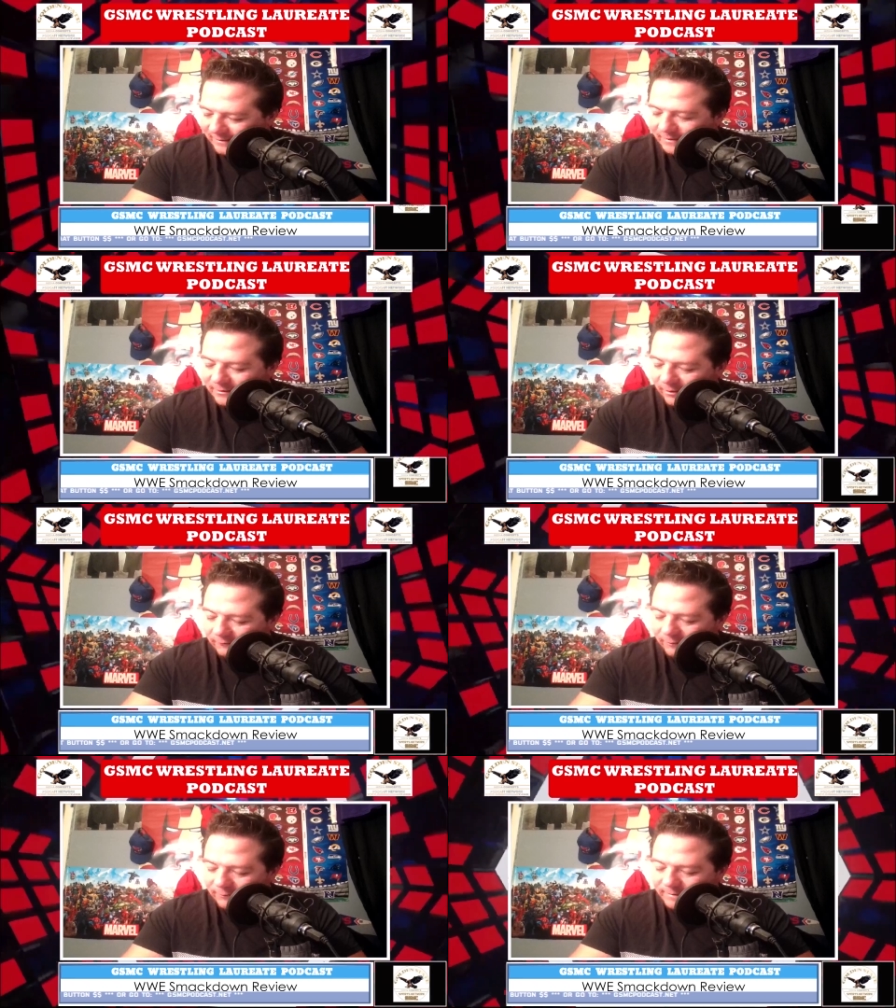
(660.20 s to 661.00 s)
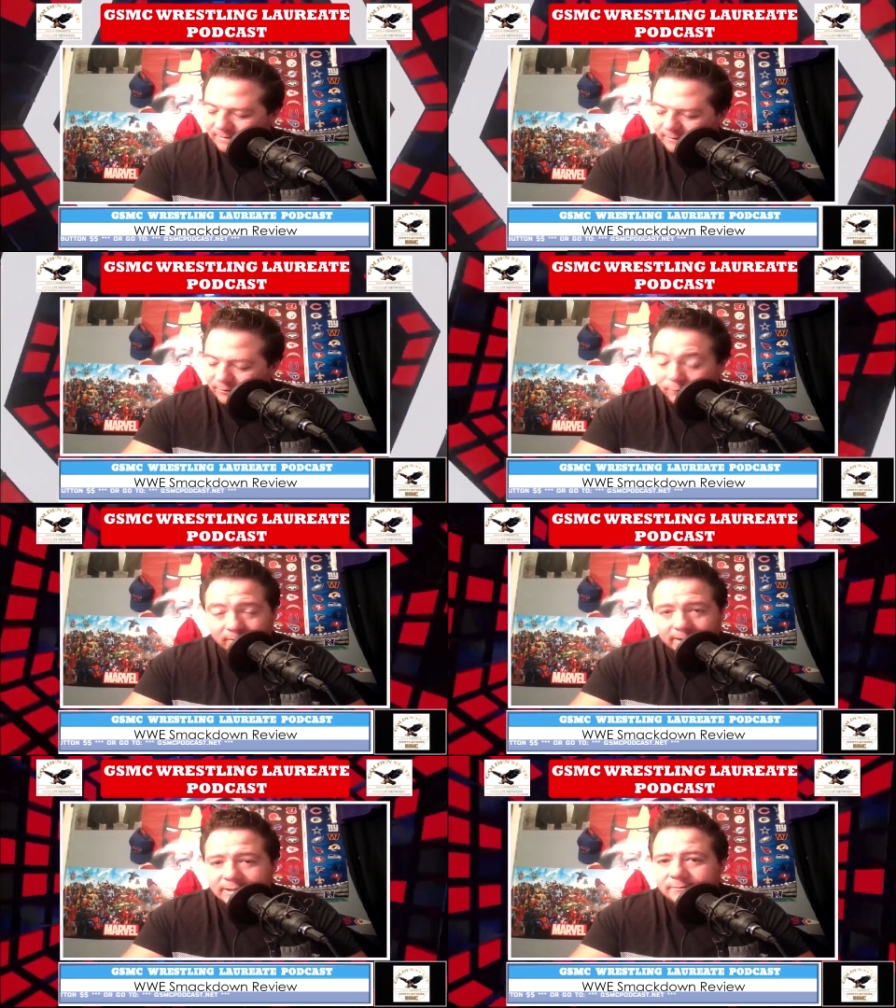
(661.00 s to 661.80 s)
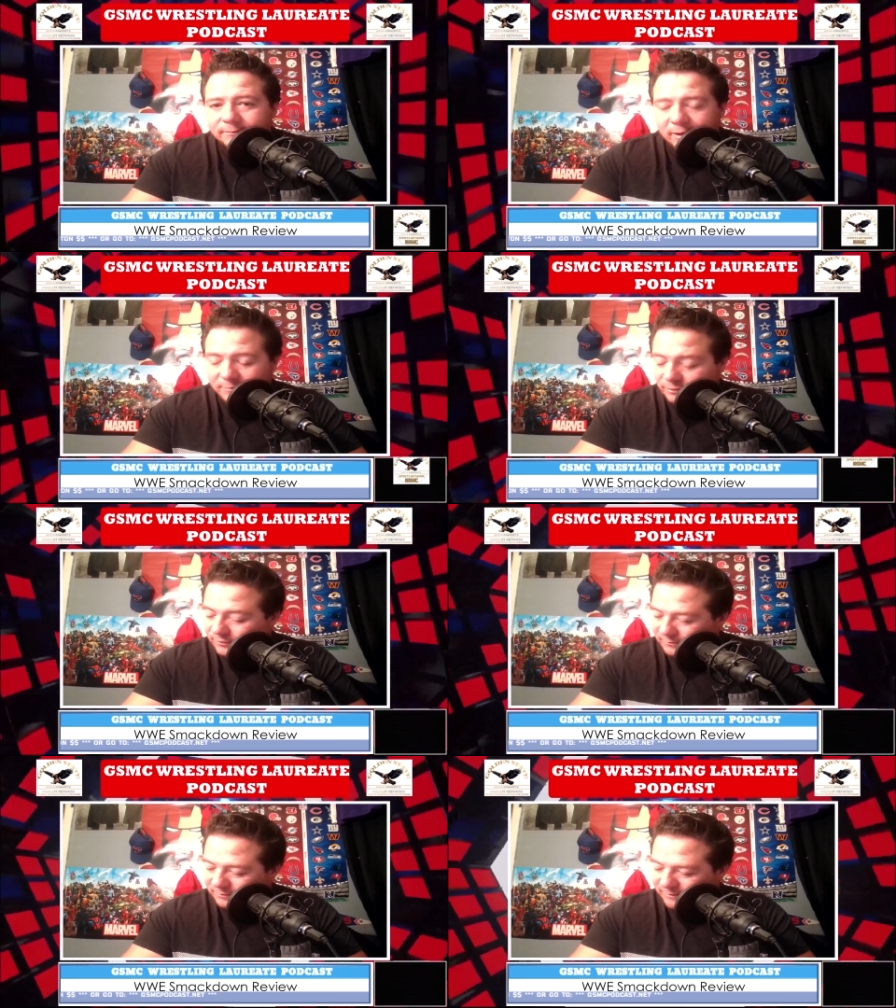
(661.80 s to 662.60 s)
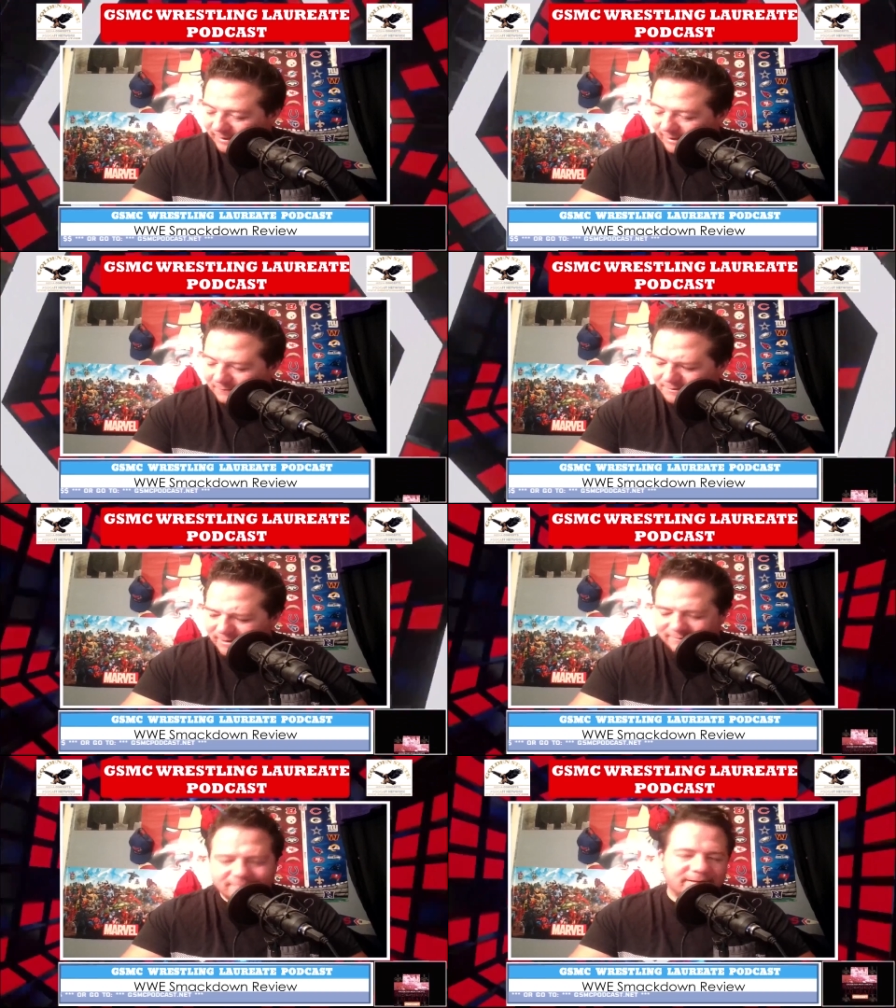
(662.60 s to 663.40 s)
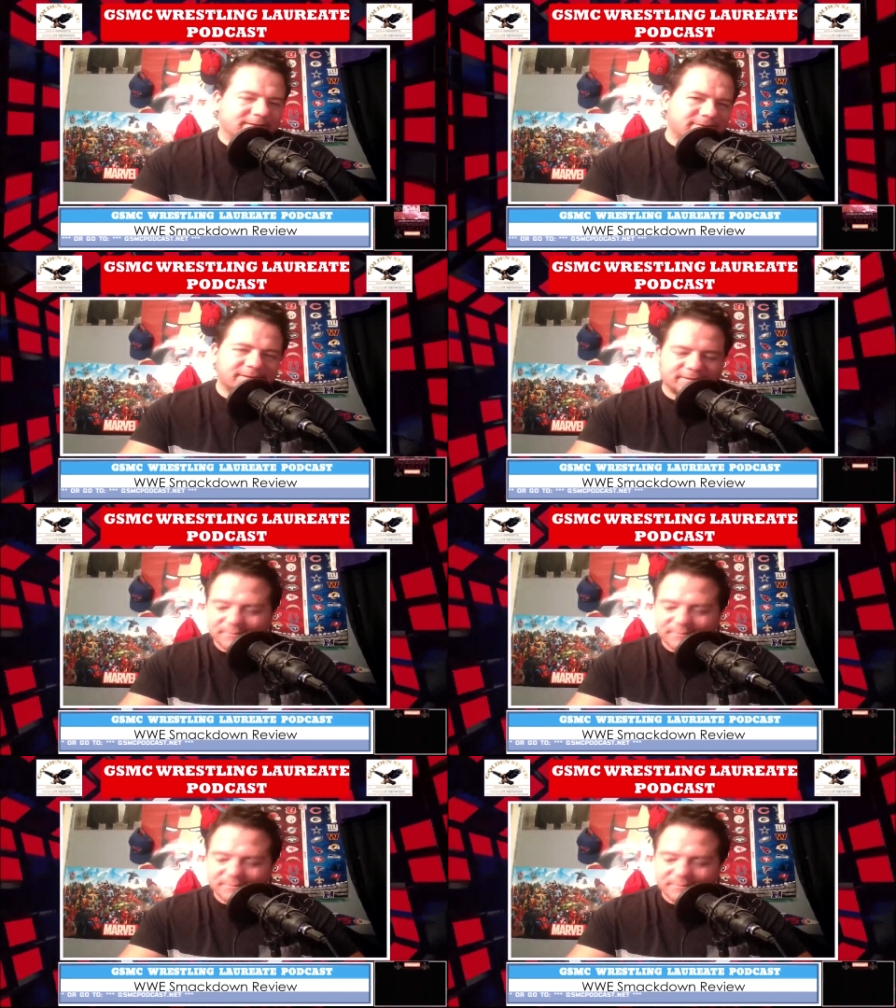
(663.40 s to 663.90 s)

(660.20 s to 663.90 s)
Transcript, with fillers: that Indi Hartwell was uh, you know released from WWE, and I was like, dude, that's crazy.